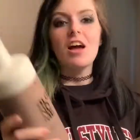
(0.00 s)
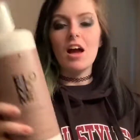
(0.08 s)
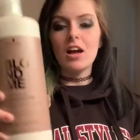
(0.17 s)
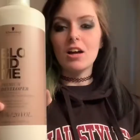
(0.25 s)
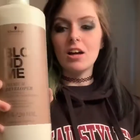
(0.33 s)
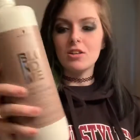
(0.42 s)
I
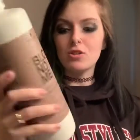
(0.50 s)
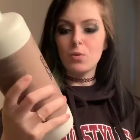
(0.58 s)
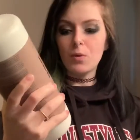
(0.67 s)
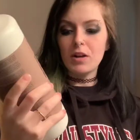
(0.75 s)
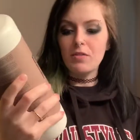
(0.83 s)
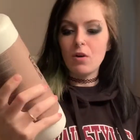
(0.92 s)
got
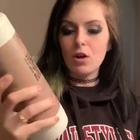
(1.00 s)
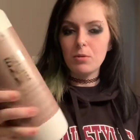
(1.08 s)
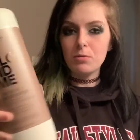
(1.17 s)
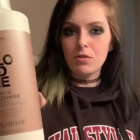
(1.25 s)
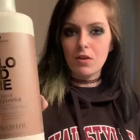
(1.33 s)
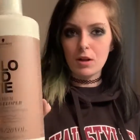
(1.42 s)
20 volume
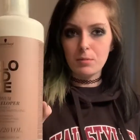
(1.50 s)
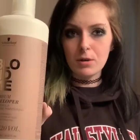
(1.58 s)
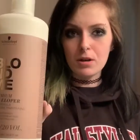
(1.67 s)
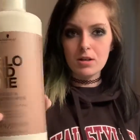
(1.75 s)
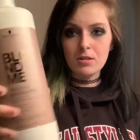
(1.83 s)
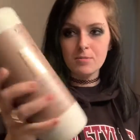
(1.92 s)
developer.